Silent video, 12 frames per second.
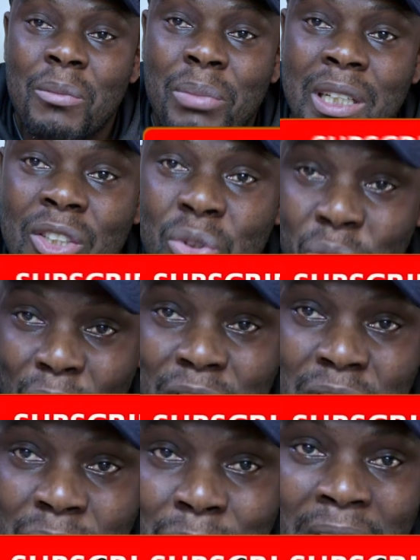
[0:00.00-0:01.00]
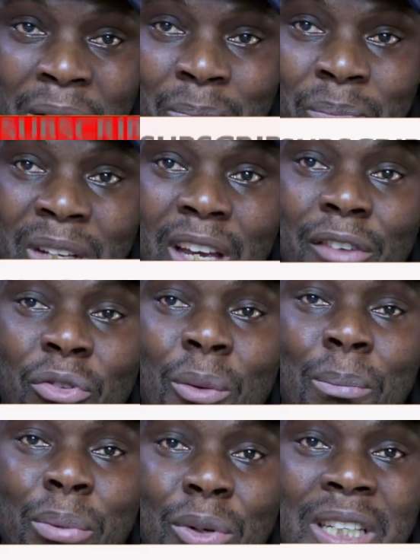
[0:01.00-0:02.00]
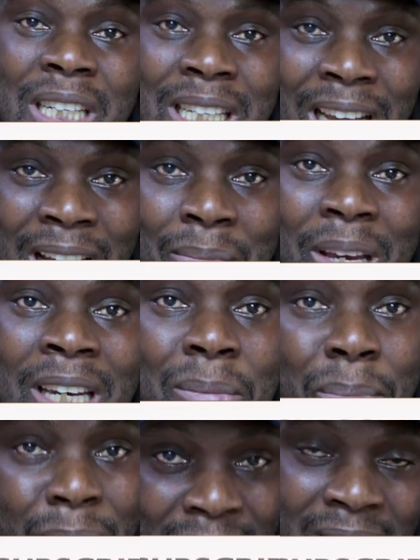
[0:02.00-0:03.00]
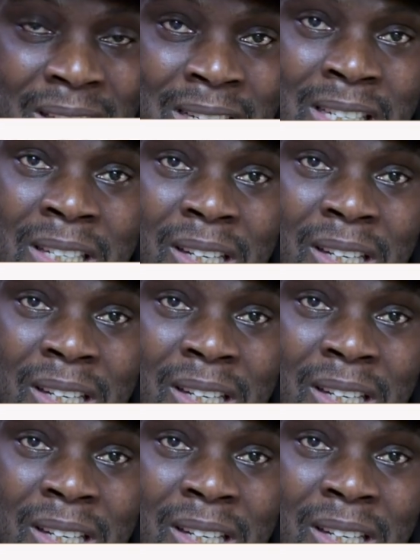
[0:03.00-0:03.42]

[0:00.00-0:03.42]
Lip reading: But trust me, if you put the time, it pays.